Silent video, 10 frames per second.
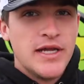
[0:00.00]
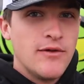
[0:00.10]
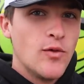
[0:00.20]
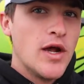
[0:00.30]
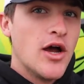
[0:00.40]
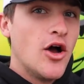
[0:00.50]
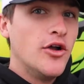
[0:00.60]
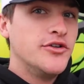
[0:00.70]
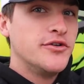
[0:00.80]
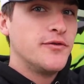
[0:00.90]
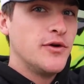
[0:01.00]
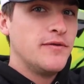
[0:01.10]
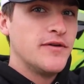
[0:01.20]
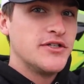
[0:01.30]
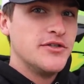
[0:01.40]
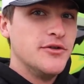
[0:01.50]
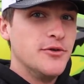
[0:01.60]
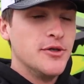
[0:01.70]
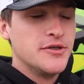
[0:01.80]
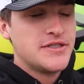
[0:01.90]
gave away 100 free fishing
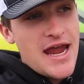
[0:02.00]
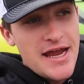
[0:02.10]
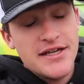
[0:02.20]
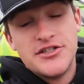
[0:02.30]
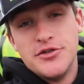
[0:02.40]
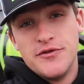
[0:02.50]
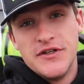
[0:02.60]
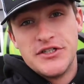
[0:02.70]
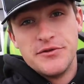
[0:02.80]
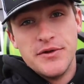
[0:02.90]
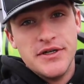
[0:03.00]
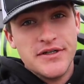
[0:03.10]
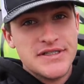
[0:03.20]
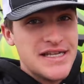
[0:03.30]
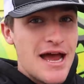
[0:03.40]
lures and two fishing reels.